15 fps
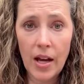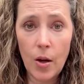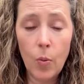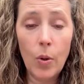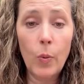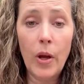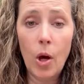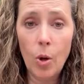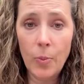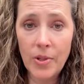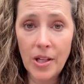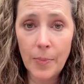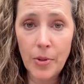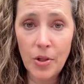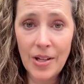when we opened
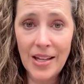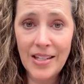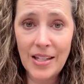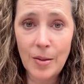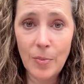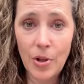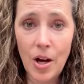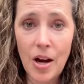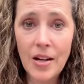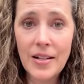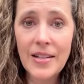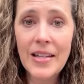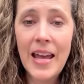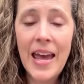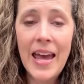up your nesting blocks.